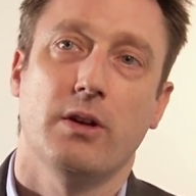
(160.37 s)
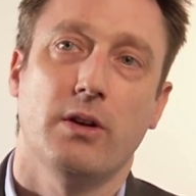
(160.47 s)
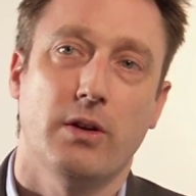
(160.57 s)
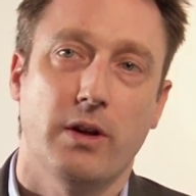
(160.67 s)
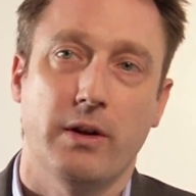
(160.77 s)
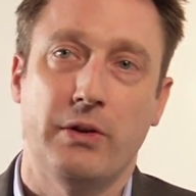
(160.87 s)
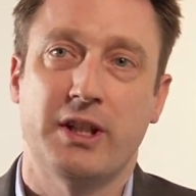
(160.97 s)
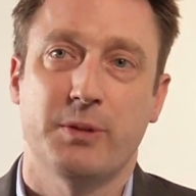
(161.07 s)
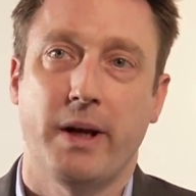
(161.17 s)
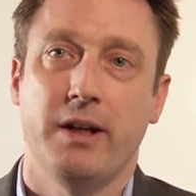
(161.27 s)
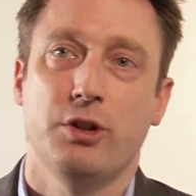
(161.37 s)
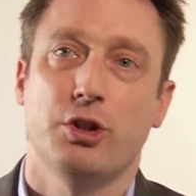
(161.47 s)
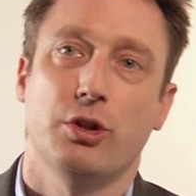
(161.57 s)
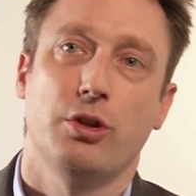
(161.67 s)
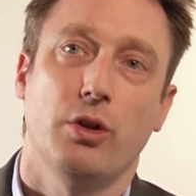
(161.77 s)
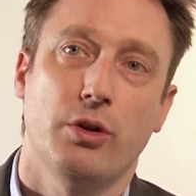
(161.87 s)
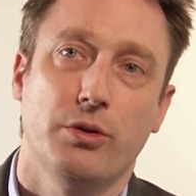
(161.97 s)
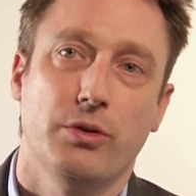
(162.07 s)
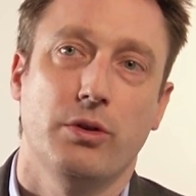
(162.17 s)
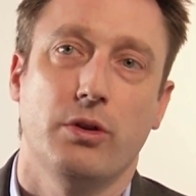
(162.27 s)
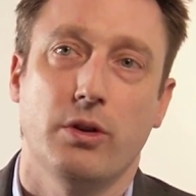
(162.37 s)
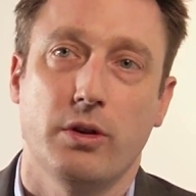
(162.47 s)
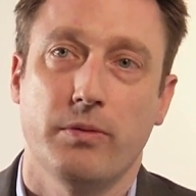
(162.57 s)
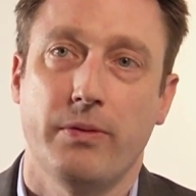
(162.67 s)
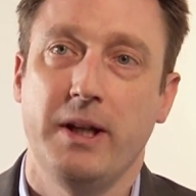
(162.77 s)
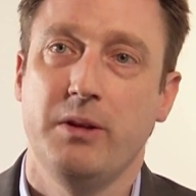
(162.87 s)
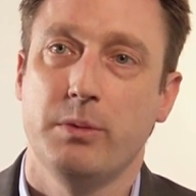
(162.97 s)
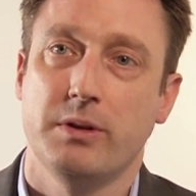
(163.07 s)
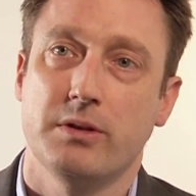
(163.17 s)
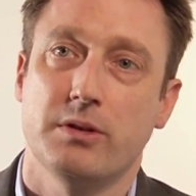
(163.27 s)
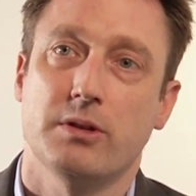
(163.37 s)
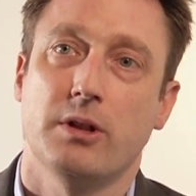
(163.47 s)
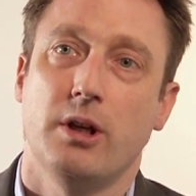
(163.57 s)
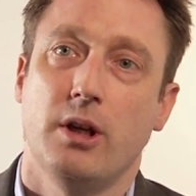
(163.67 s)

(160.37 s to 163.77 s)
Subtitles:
an expansion on Feynman's